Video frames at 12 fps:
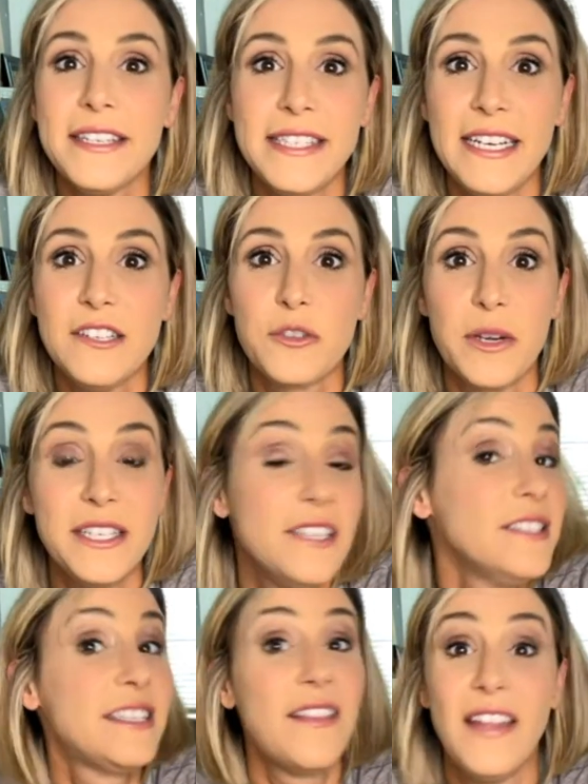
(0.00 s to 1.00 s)
scenes
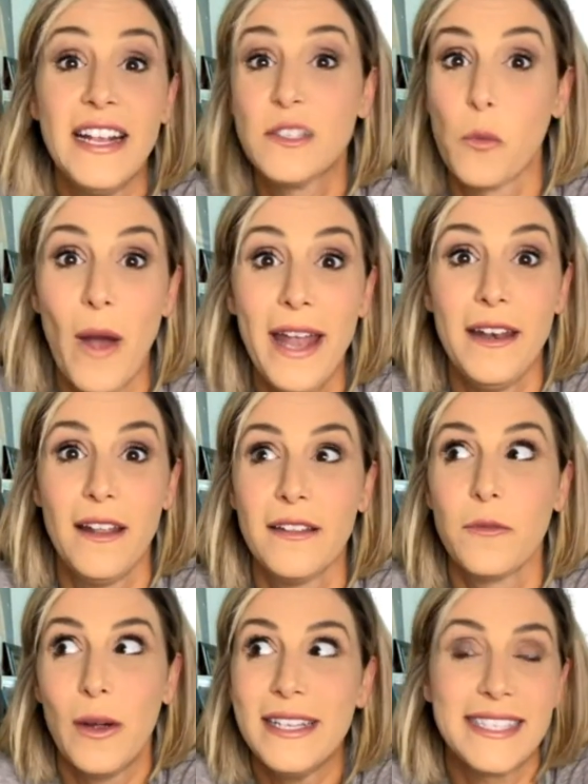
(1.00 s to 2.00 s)
reasons things went
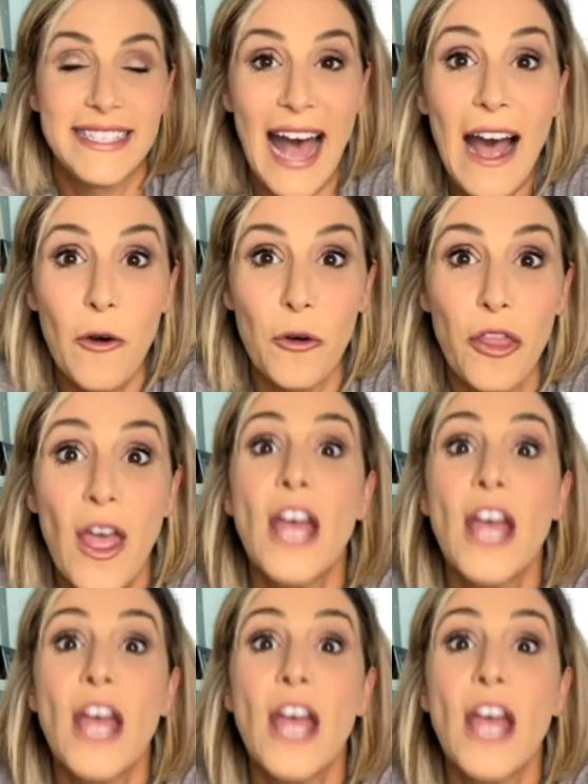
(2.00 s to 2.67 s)
went south.